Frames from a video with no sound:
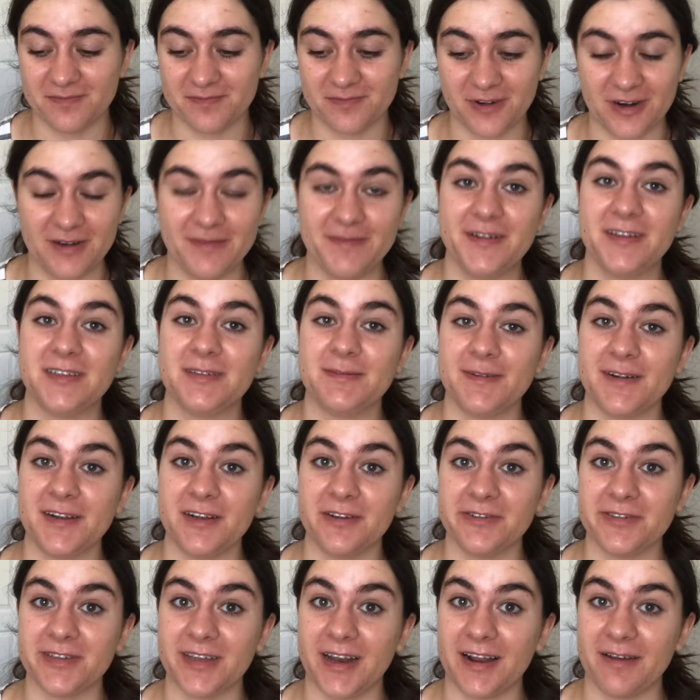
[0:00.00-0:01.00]
previous
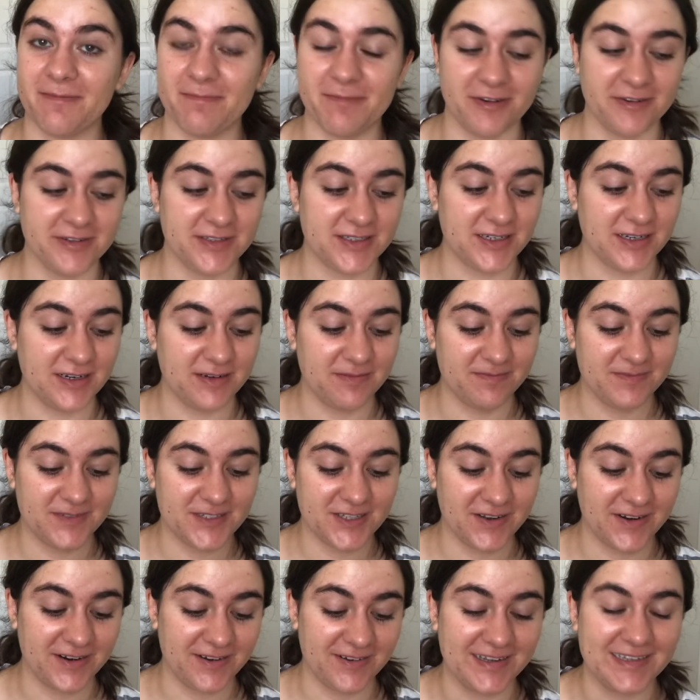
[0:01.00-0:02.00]
videos that I posted.
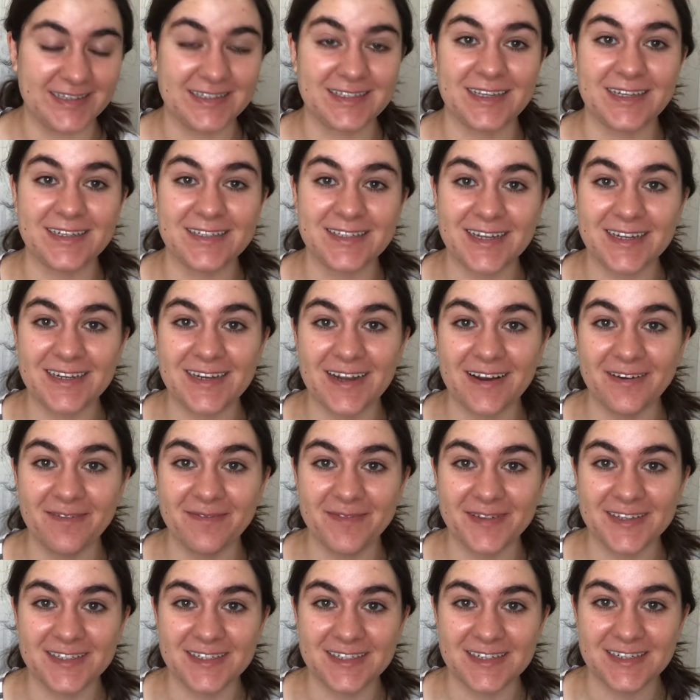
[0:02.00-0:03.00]
So anyways, let's get down to
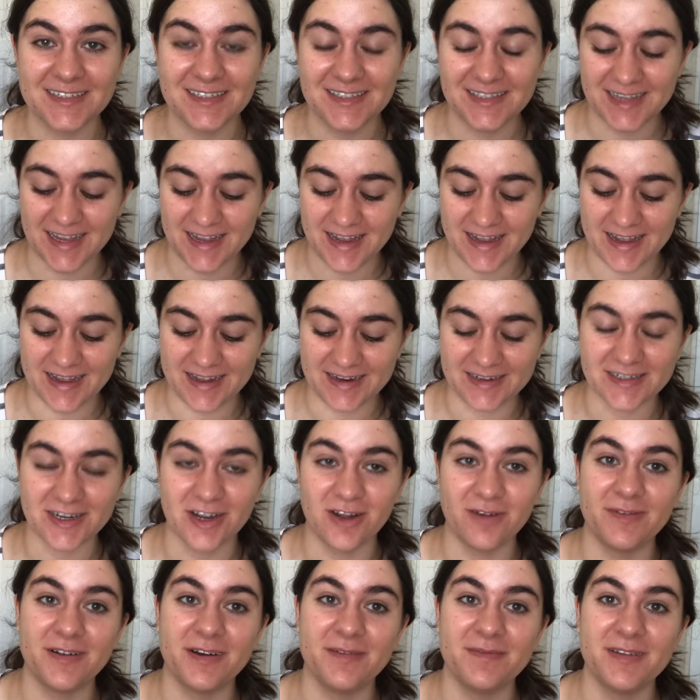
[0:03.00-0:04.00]
business and
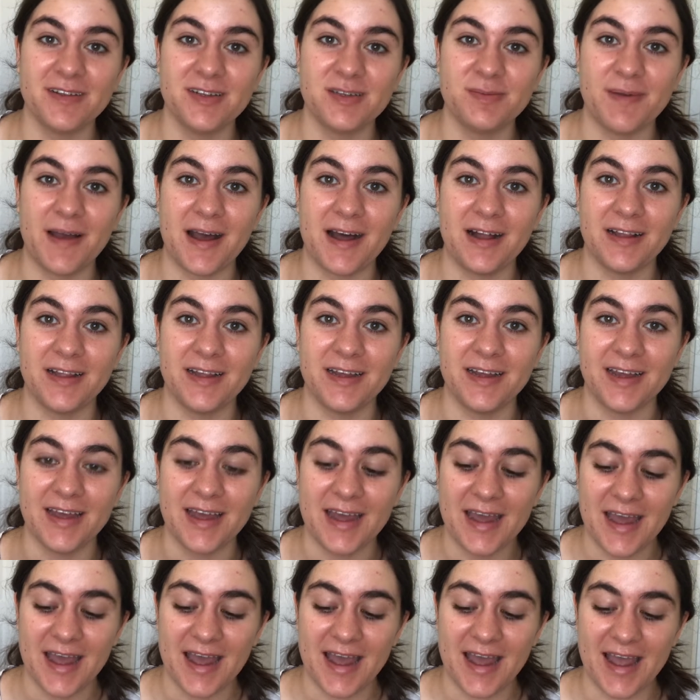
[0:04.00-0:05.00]
open up this palette
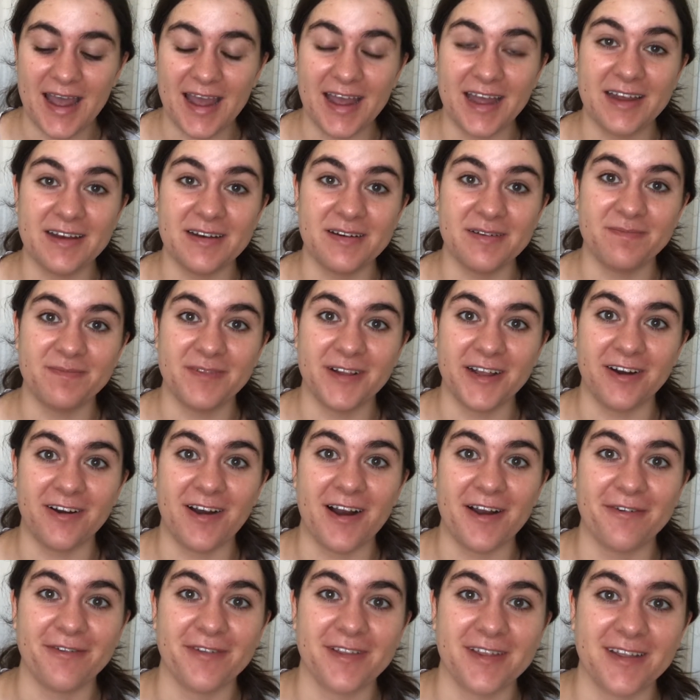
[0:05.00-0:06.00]
and play
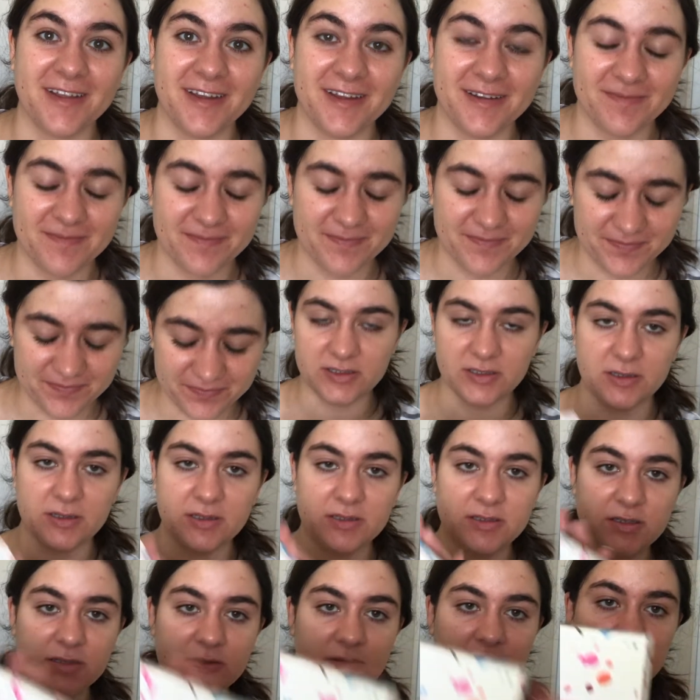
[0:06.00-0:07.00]
around with it. So
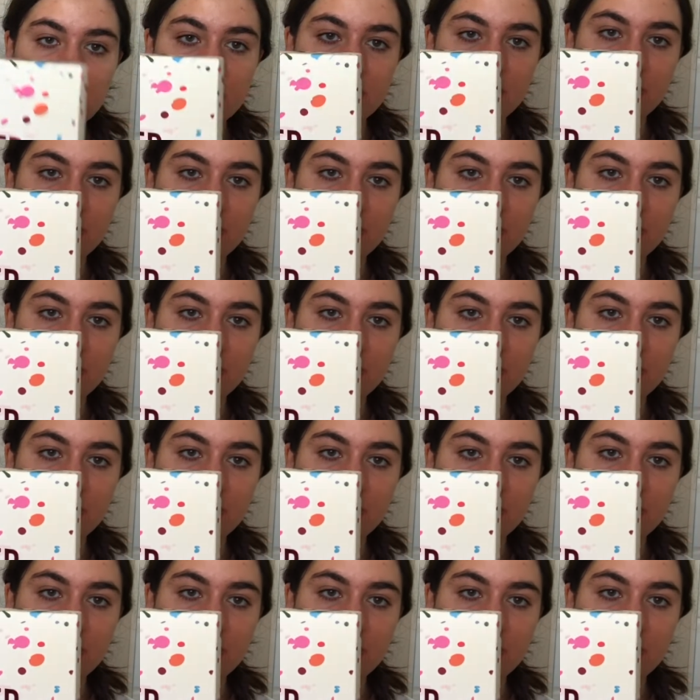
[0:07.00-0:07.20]
this is what the